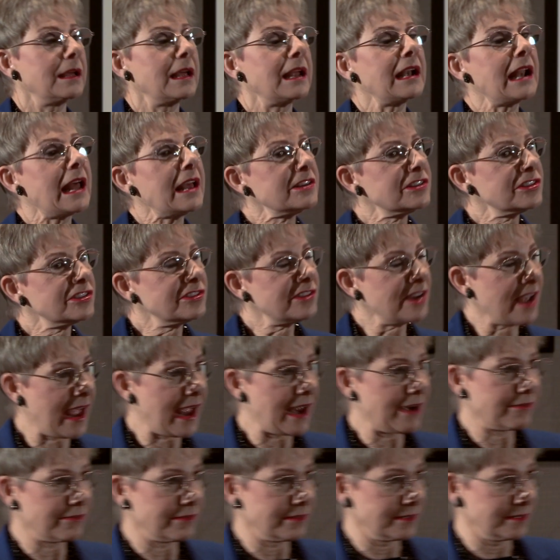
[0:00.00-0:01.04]
And as
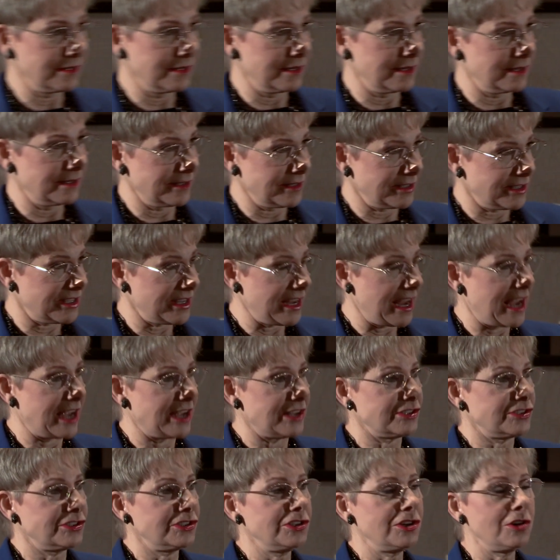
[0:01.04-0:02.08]
Darren
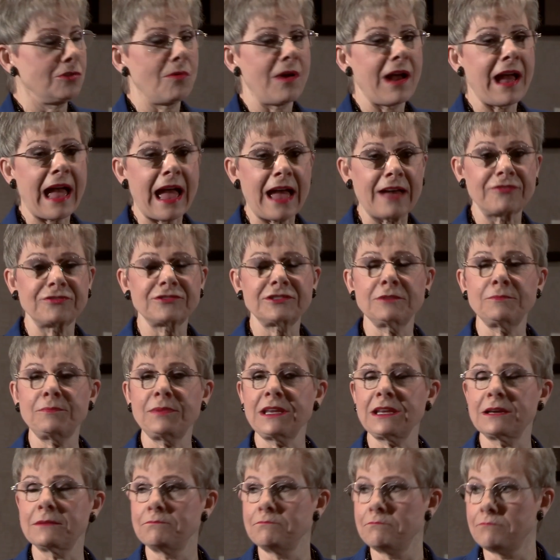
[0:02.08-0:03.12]
says, you have to
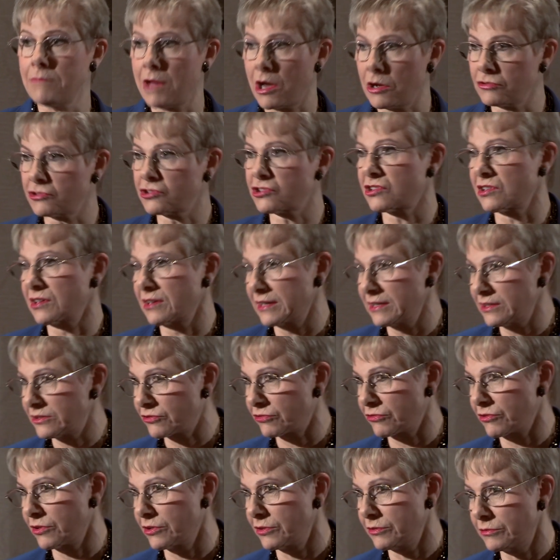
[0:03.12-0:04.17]
be emotionally
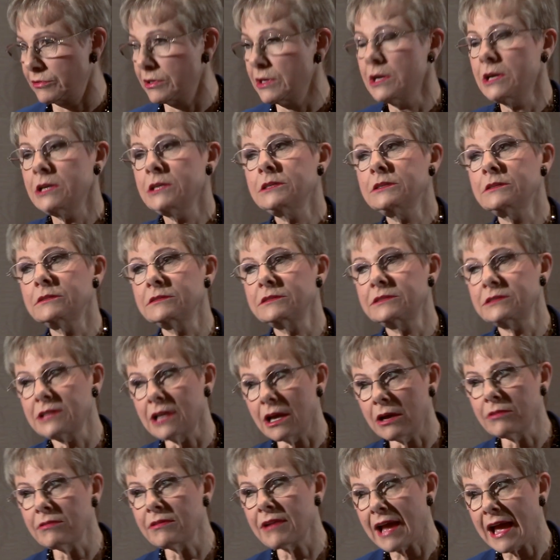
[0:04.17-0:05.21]
true. You
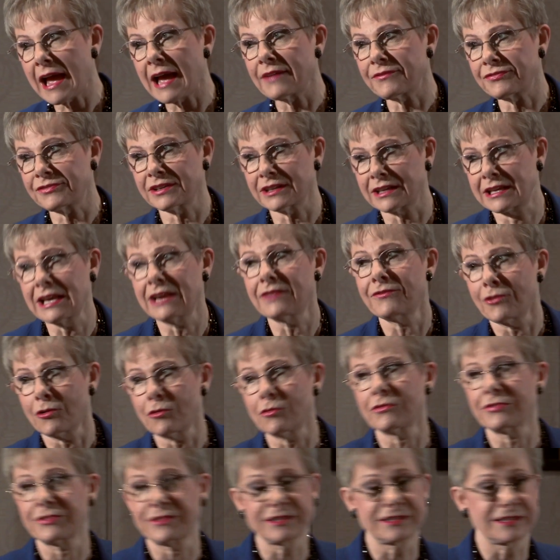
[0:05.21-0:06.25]
don't have to give
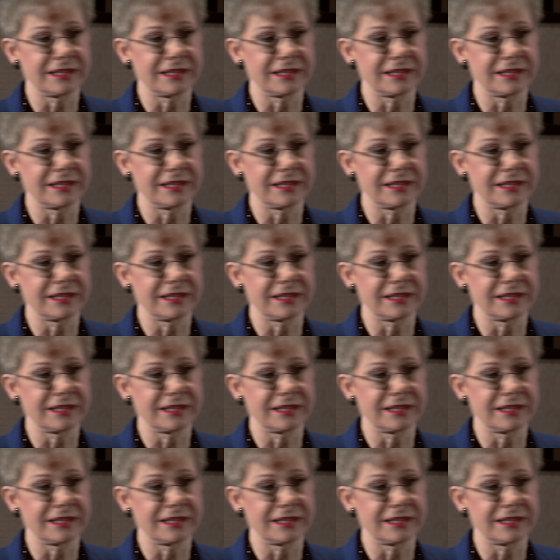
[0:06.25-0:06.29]
all the